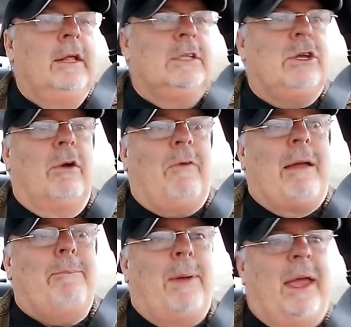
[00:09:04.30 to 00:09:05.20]
So if
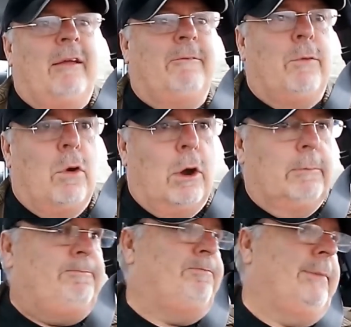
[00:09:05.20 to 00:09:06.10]
I'm paying for,
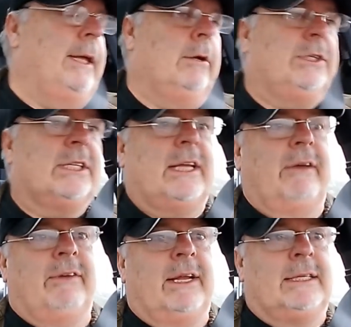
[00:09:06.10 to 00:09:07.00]
you know, just
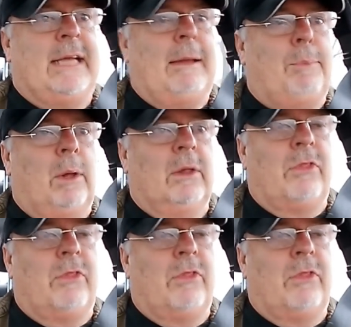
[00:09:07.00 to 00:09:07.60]
give an example,